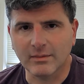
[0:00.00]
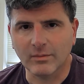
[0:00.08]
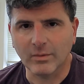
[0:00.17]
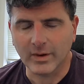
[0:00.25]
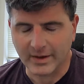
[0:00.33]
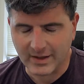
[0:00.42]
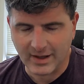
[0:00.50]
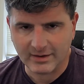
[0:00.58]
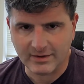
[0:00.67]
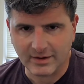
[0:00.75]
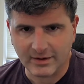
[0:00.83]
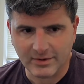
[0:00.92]
What I can
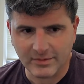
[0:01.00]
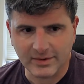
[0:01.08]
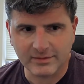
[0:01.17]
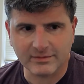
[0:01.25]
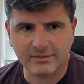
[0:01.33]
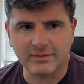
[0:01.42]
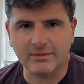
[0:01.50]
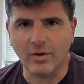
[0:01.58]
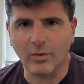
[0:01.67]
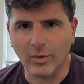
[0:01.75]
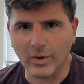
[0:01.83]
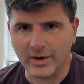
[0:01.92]
tell you is,
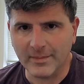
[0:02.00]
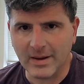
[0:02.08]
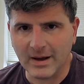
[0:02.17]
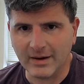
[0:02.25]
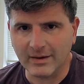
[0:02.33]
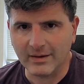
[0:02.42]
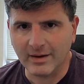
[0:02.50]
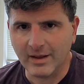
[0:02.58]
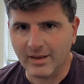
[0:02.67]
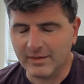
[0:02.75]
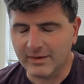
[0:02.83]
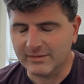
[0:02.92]
don't worry about it.
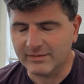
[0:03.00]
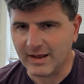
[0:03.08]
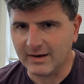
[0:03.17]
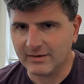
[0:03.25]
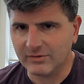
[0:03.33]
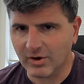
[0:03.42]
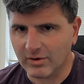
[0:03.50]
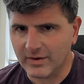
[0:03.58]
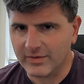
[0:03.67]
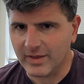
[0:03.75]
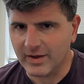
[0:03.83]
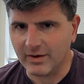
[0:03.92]
The settings are
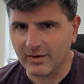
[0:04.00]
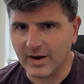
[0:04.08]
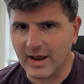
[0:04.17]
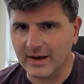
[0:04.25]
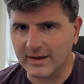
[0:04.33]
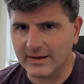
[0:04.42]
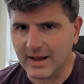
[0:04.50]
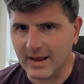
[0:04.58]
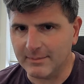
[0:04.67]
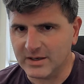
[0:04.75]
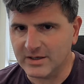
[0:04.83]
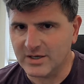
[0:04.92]
in there, and it can
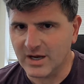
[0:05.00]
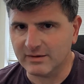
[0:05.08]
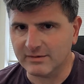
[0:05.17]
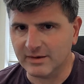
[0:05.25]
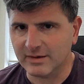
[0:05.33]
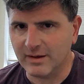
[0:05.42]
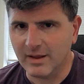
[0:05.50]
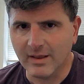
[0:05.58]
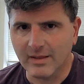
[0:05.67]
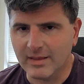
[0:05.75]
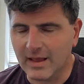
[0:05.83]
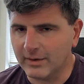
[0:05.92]
be adjusted
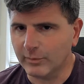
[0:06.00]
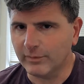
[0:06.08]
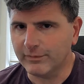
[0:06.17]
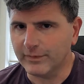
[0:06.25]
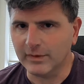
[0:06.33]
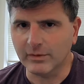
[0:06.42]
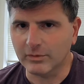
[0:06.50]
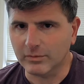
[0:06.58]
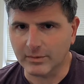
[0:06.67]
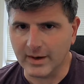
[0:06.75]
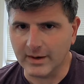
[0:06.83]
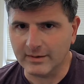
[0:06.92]
that it will feel
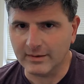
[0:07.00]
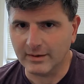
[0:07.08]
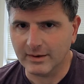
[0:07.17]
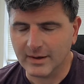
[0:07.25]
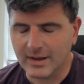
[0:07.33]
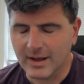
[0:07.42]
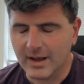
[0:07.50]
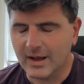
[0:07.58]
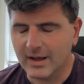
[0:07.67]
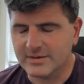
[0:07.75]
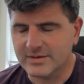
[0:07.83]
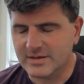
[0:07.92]
great.
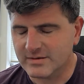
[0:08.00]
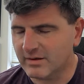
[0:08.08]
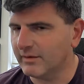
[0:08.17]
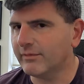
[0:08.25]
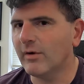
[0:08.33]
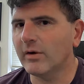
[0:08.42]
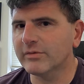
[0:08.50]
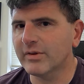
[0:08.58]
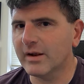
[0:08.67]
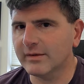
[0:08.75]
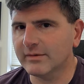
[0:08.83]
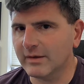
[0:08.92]
It's just the default
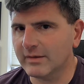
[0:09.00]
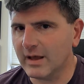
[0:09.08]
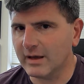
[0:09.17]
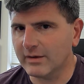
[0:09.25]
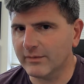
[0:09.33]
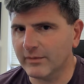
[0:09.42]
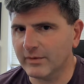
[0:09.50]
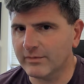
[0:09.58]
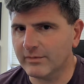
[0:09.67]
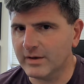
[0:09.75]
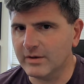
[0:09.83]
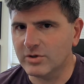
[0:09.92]
settings on the Accuforce
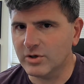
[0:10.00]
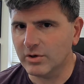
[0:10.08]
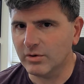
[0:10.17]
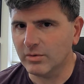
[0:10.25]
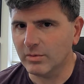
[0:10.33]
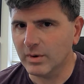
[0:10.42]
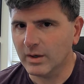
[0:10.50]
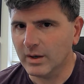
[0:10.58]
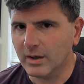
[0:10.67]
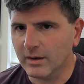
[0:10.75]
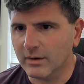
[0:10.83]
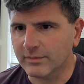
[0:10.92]
V2,
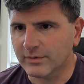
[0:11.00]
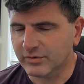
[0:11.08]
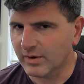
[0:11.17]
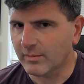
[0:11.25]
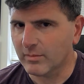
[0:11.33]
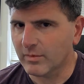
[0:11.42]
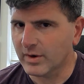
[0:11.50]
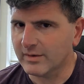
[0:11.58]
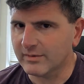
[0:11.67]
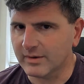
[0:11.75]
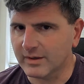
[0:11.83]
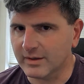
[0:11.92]
for some
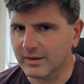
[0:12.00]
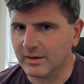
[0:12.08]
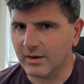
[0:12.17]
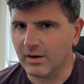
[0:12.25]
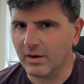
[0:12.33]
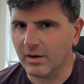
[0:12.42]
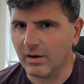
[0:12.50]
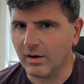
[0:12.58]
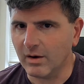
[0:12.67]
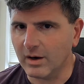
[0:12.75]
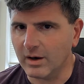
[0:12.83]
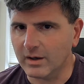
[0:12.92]
reason,
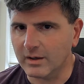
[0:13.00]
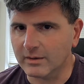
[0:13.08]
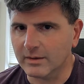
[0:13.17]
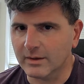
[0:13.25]
are